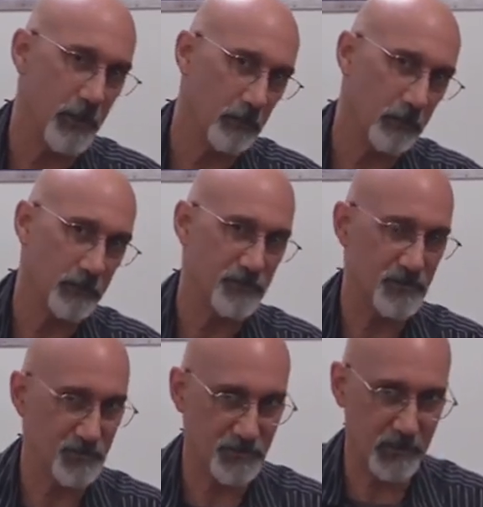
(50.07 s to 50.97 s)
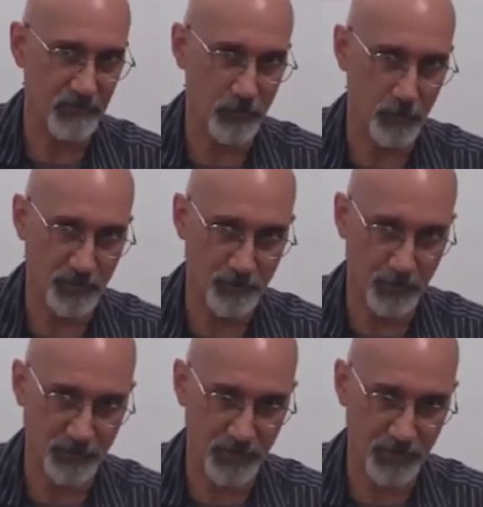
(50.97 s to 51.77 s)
you're looking at six or seven quarts per